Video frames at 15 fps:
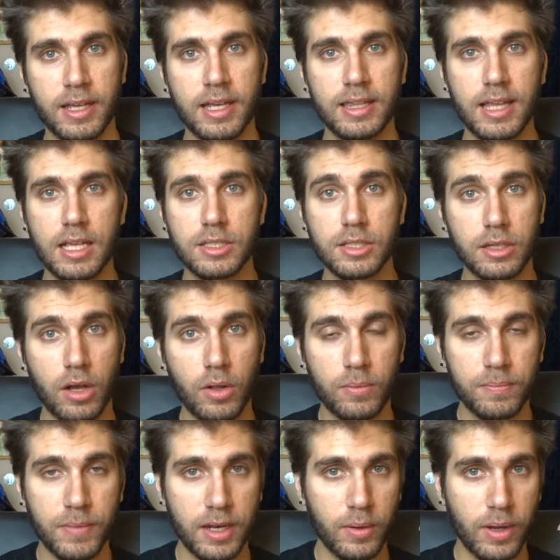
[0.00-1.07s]
That's the goal,
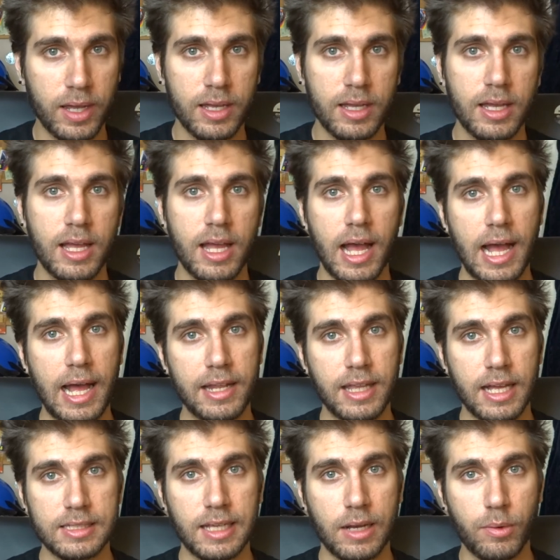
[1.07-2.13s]
anyway, and
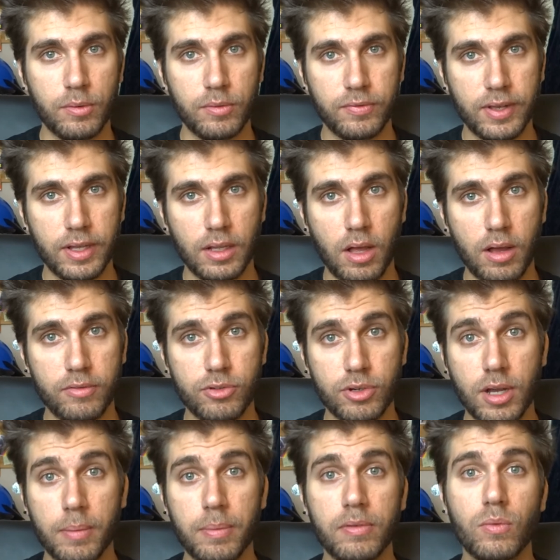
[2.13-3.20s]
that's how it will feel after a
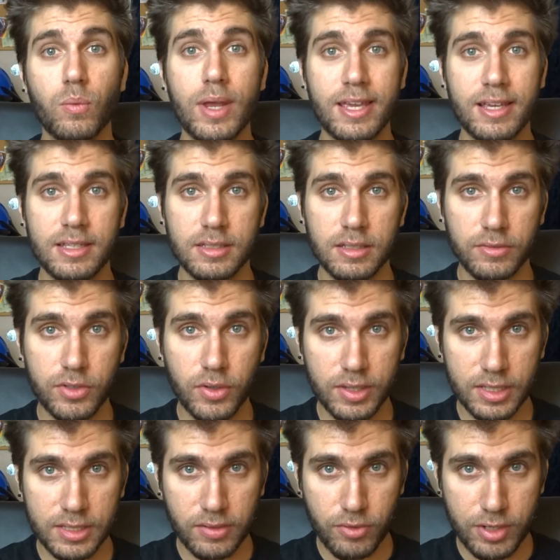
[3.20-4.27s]
couple of weeks of doing
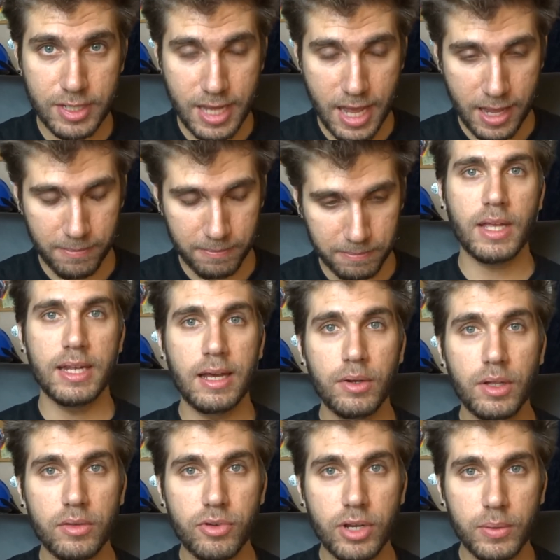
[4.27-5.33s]
this every day. Now,
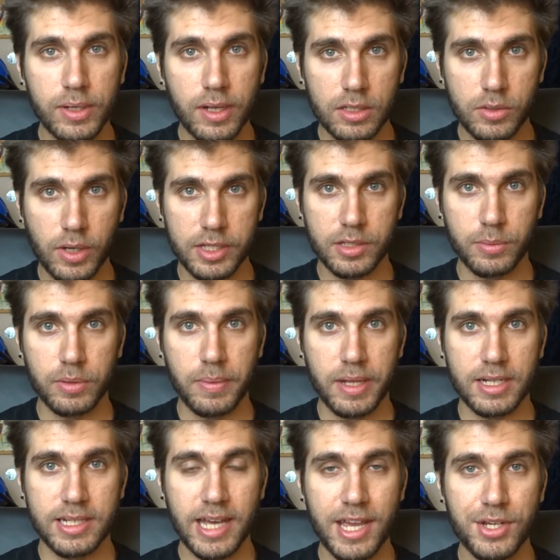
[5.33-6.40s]
another frequently asked question with
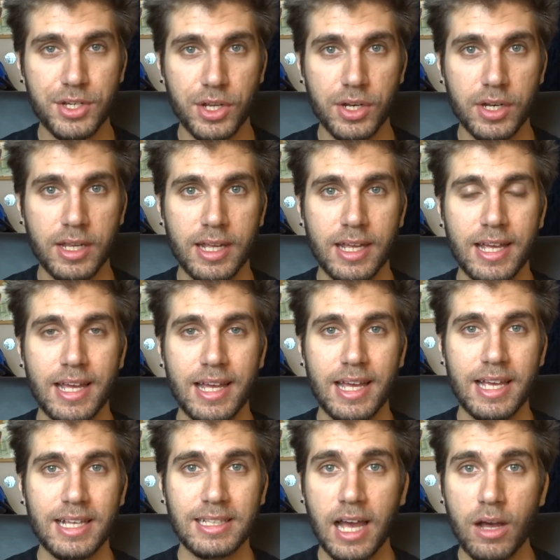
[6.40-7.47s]
meditation
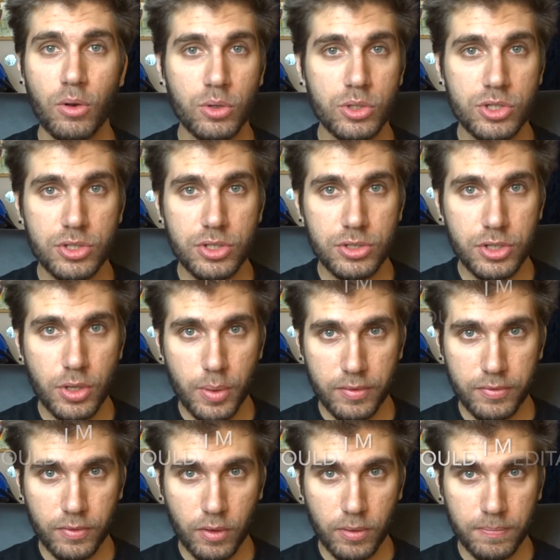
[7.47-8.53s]
is, how long should you do it
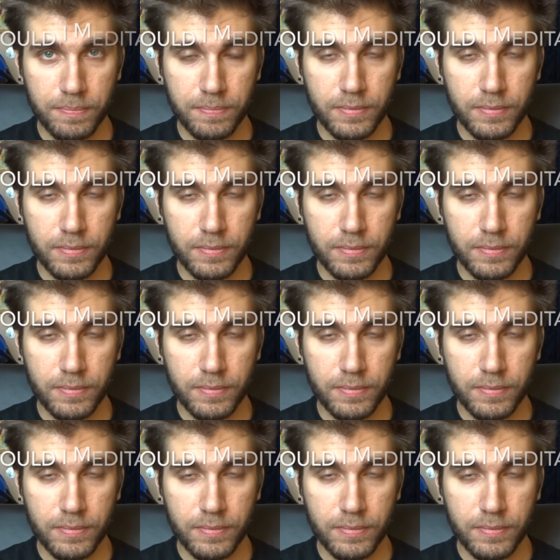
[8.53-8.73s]
for?